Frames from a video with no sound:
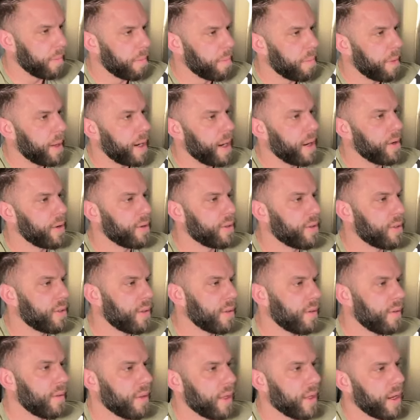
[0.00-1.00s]
post.
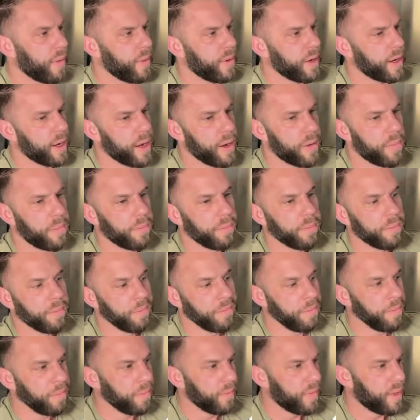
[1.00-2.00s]
There we go.
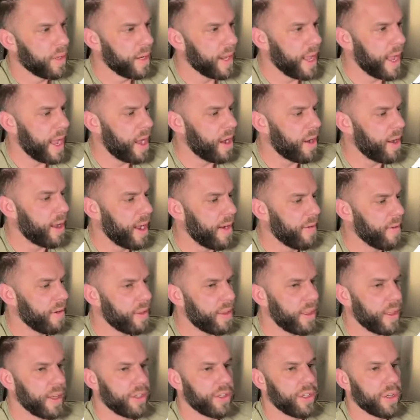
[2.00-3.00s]
Now
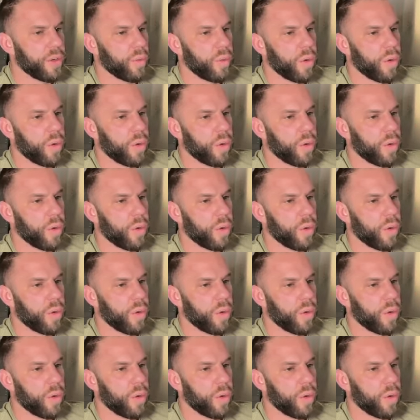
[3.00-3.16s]
everything should